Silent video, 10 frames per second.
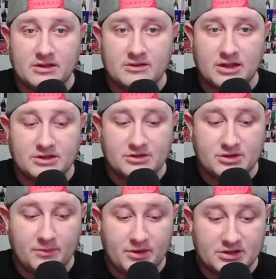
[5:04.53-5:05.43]
Tag Team
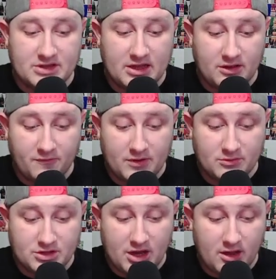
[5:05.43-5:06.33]
Champions in the
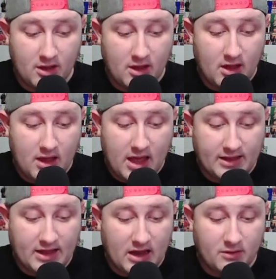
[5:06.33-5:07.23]
future and
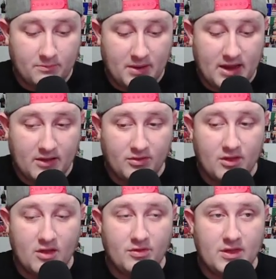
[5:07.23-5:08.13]
kind of being
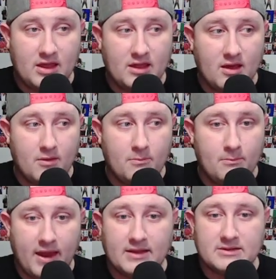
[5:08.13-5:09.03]
the
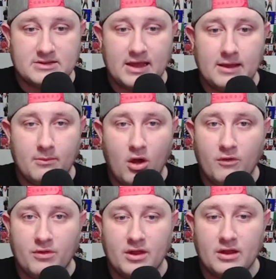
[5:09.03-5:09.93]
main team
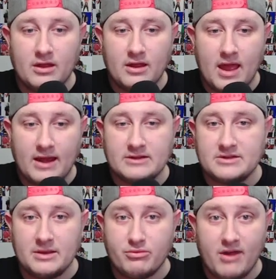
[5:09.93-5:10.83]
of the
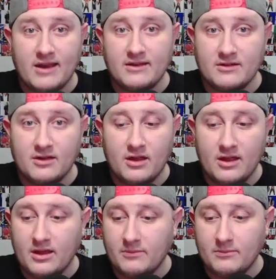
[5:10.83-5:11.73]
NXT brand
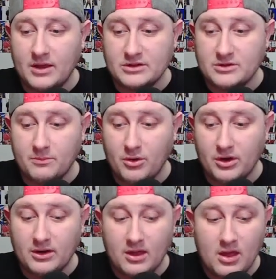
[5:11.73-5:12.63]
at some
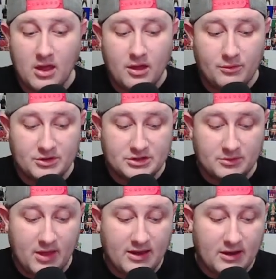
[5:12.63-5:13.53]
point, which is
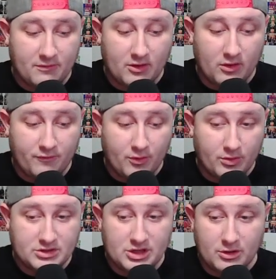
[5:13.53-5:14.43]
something I definitely look
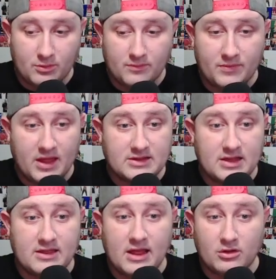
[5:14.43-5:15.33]
forward to. I say
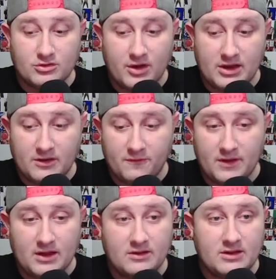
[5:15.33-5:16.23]
they looked great in
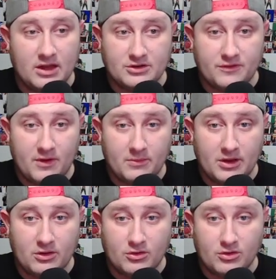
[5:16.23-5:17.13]
defeat. D'Angelo family
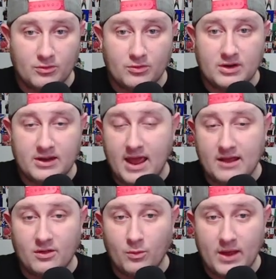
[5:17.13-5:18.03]
looked good
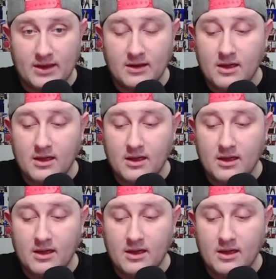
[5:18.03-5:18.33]
getting the win.